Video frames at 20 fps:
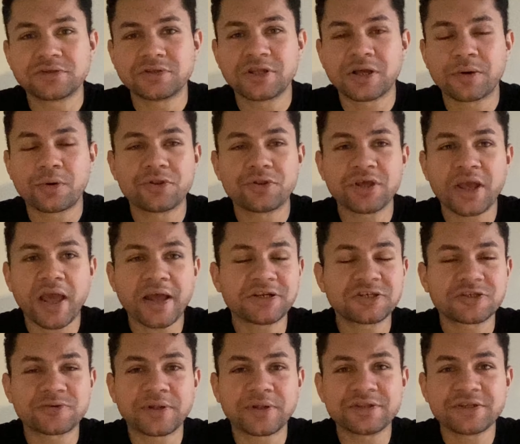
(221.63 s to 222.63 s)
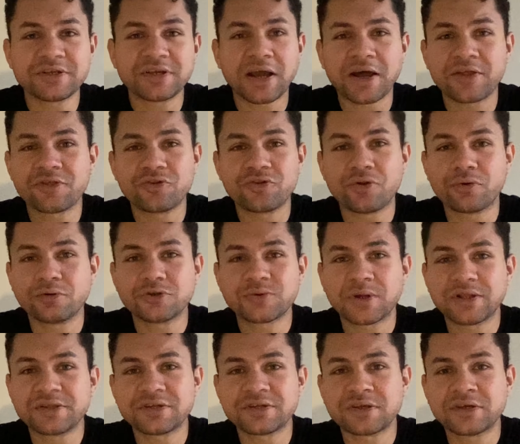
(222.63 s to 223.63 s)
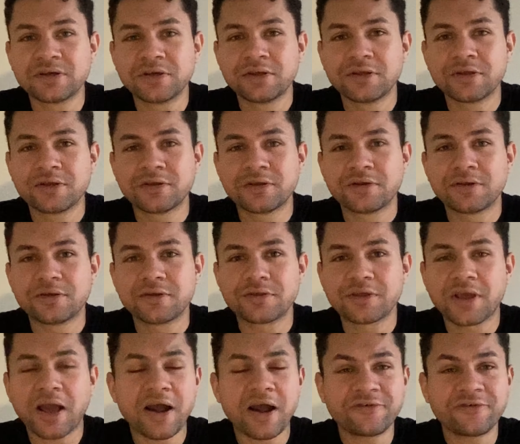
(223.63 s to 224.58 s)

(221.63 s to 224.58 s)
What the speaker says: Now on the S20 and the Note 20, you have